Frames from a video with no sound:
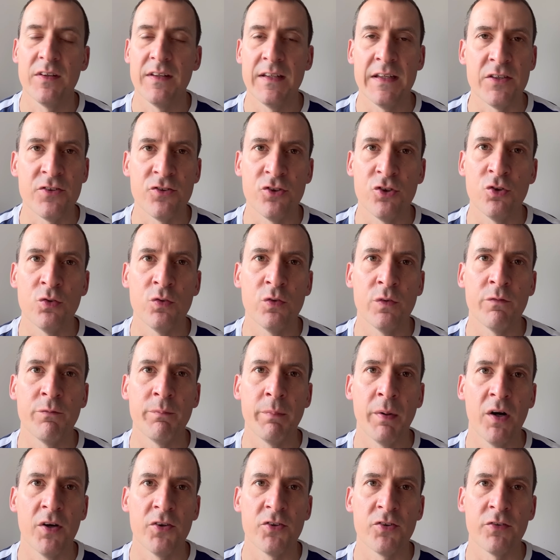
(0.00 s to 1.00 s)
issues with
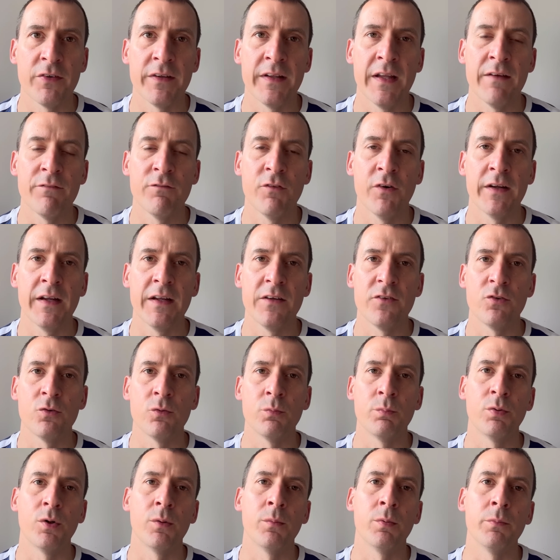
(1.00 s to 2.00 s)
Barca and their
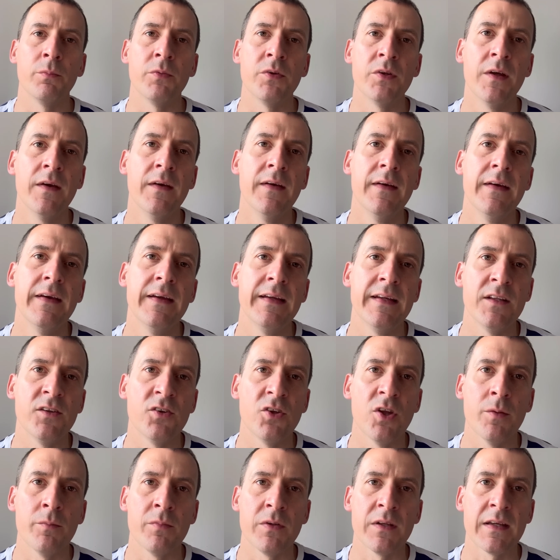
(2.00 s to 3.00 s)
financial problems in
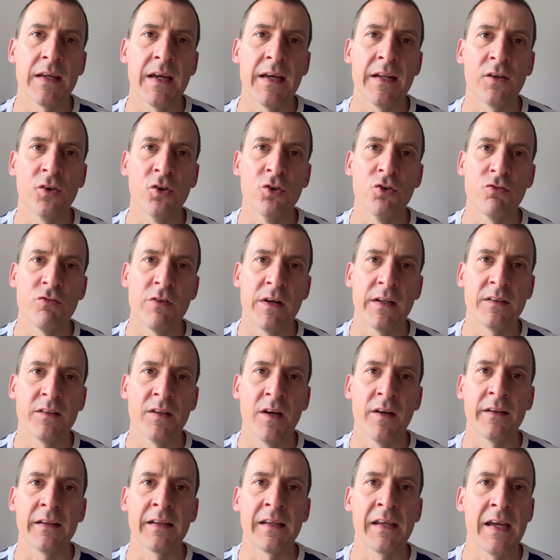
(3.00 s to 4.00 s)
terms of getting a contract
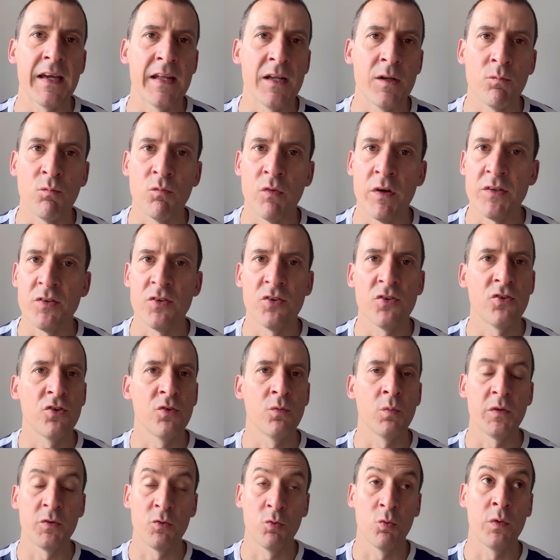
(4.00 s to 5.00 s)
done and getting him
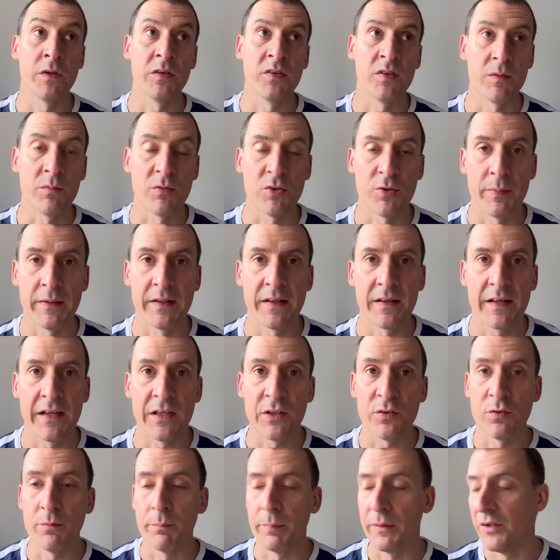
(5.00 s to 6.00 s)
registered, which always seems to be the
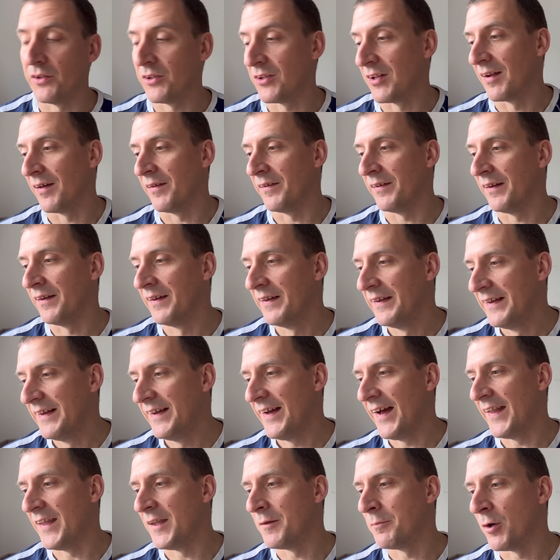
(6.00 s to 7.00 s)
case with Barcelona
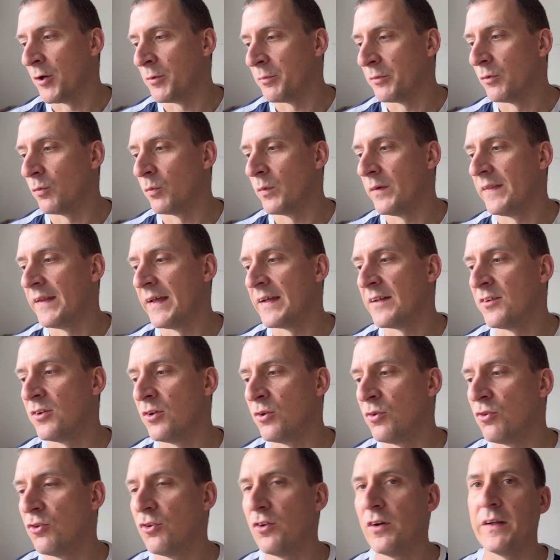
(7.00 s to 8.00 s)
at the moment when they
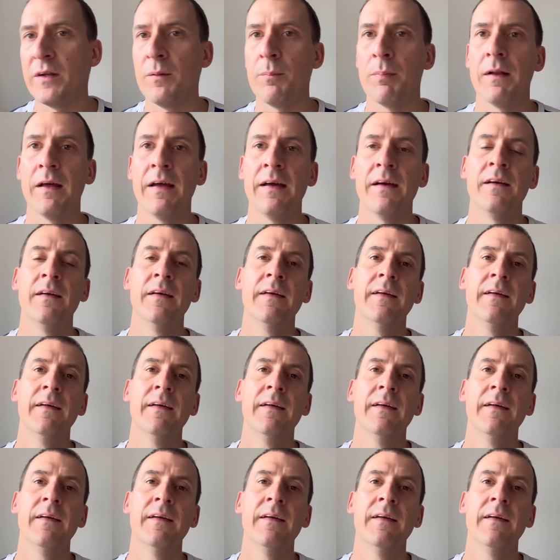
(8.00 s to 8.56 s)
do sign a player.